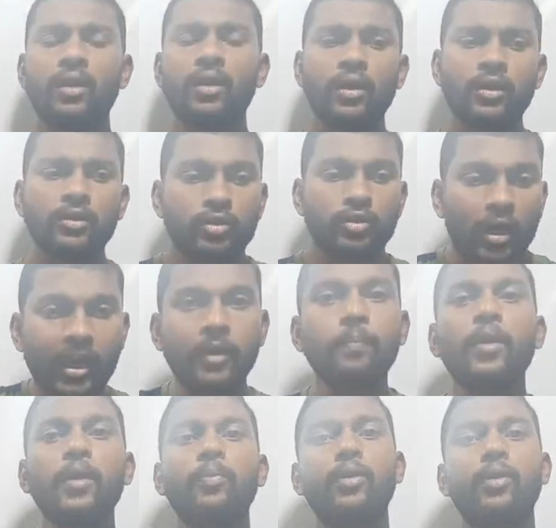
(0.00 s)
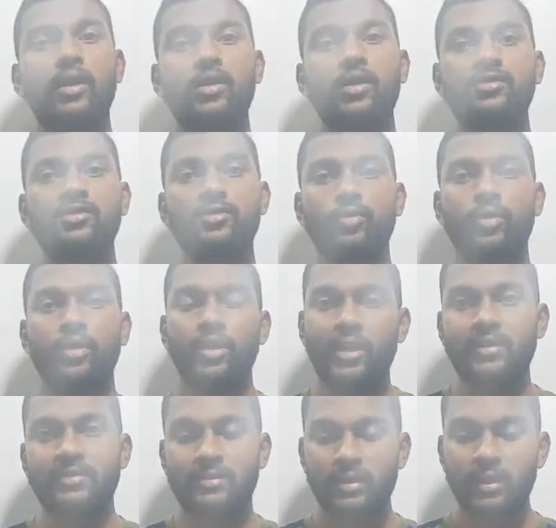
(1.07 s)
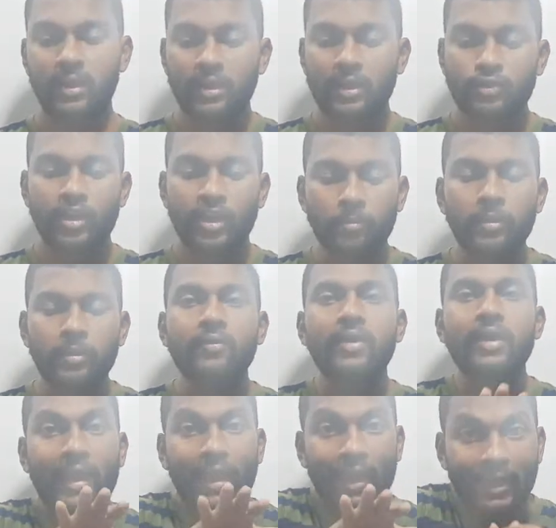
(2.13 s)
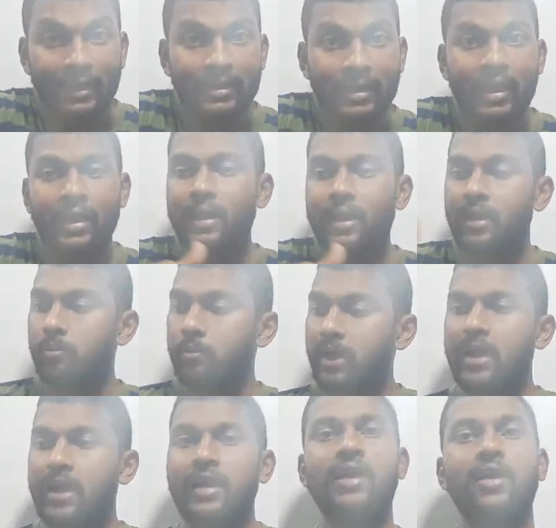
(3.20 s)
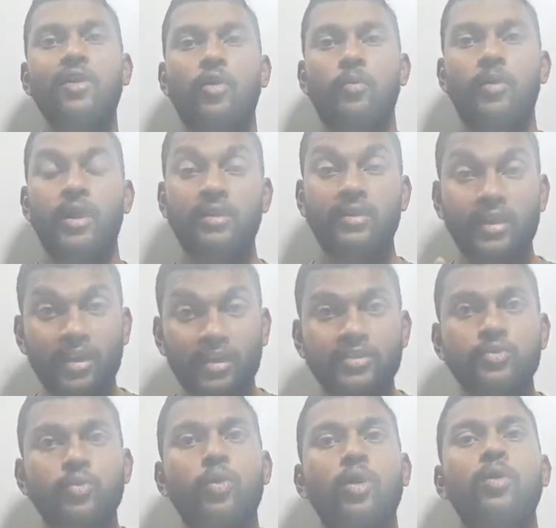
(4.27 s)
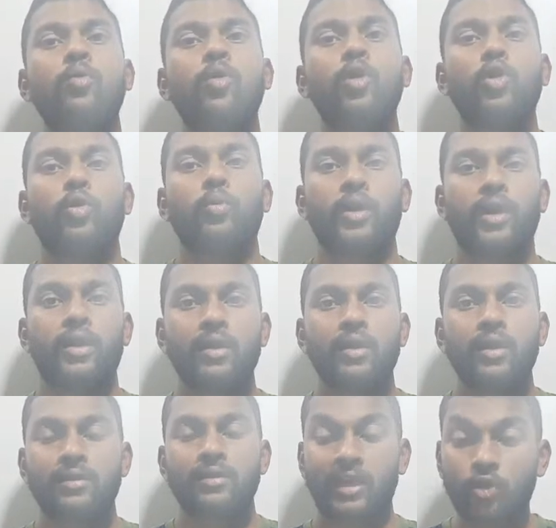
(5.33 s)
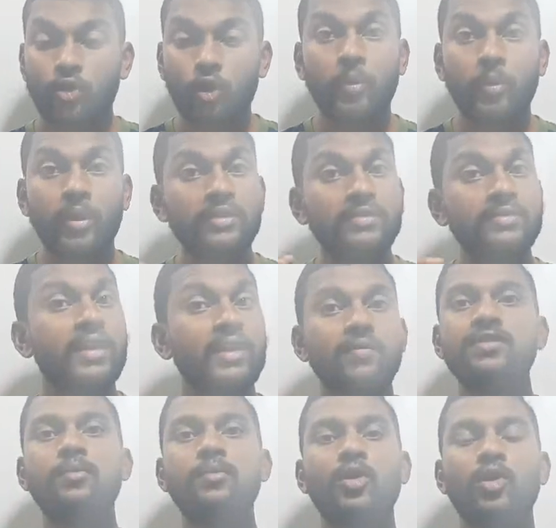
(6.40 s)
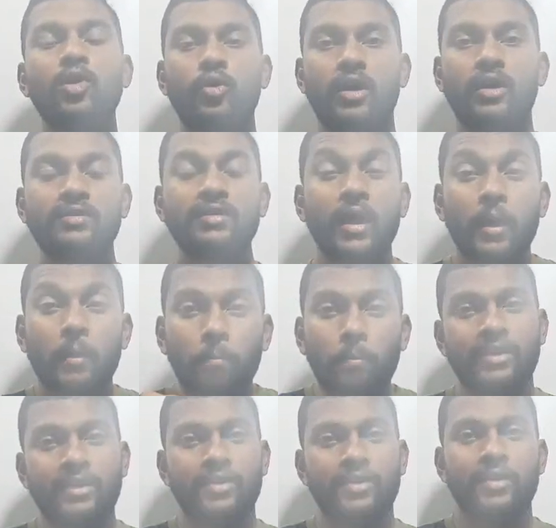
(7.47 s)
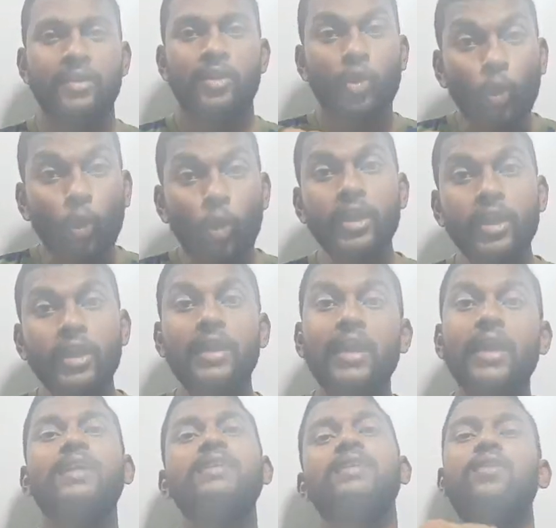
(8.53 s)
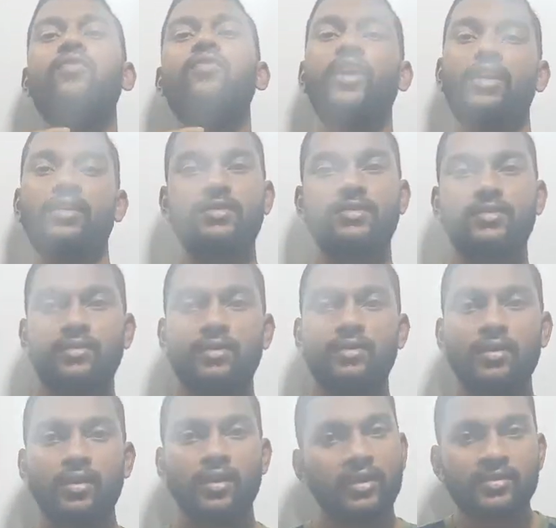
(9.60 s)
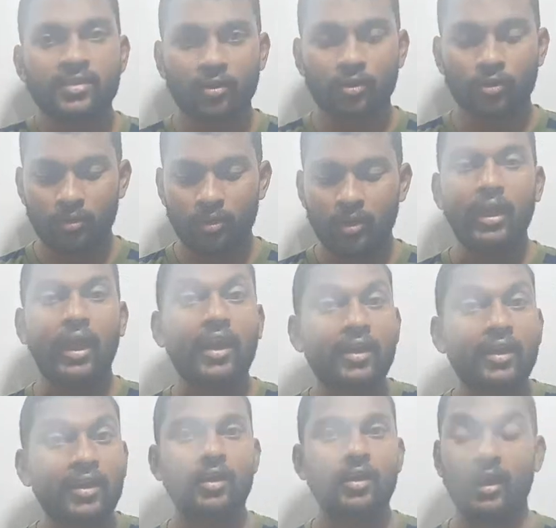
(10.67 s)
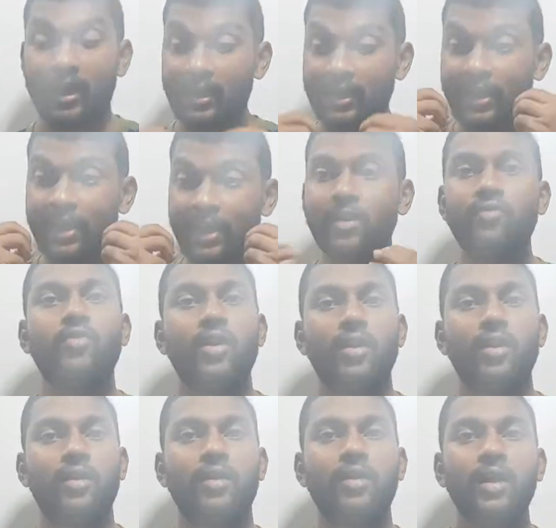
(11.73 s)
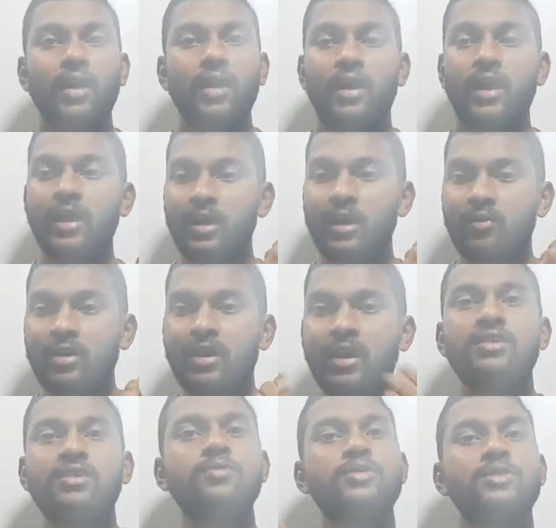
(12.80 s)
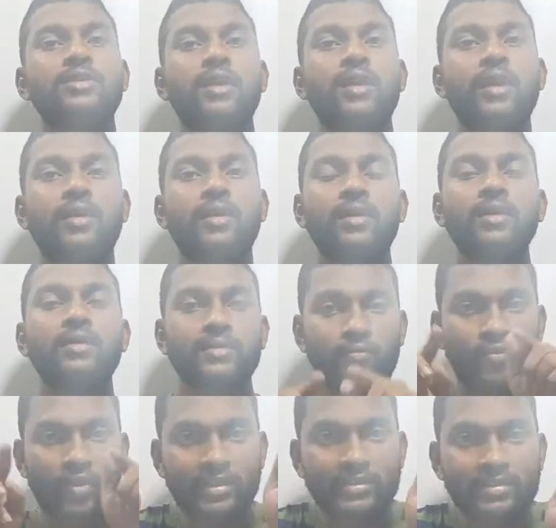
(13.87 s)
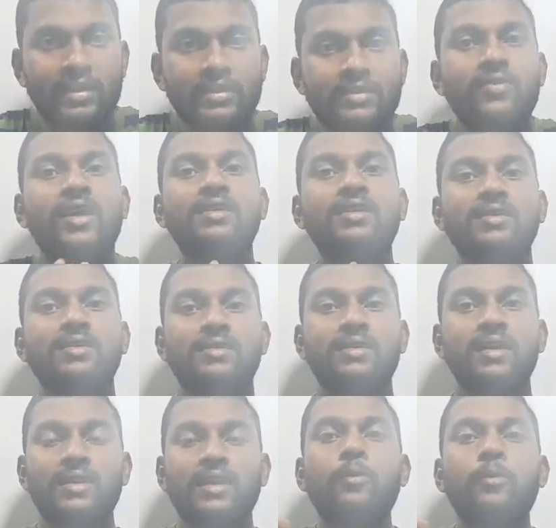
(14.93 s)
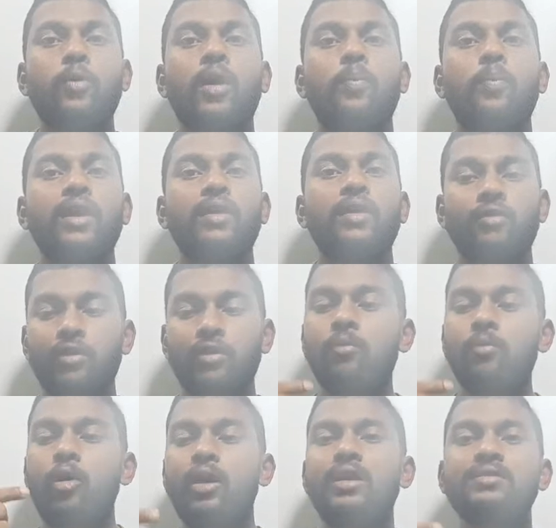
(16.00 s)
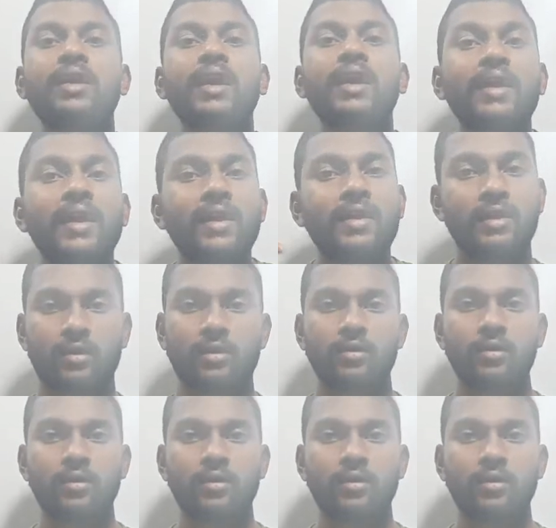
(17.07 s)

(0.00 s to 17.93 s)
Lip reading: So again people understood, yes, so in between electrical and mechanical domain there is one more domain. That domain is invisible to us, but knowingly it is helping us. Yes or no? Electrical entire world, like in our transmission line, some flux lines will exist. That property we will model as an inductor.